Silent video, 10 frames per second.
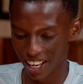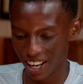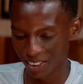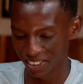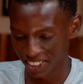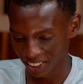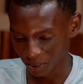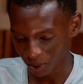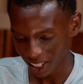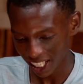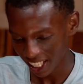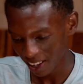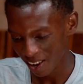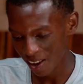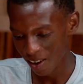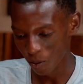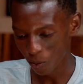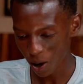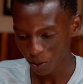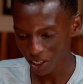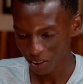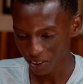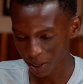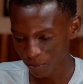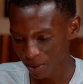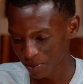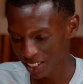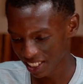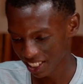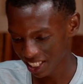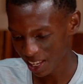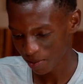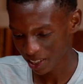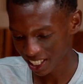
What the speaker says: I would say the why. Why would I recommend BCE?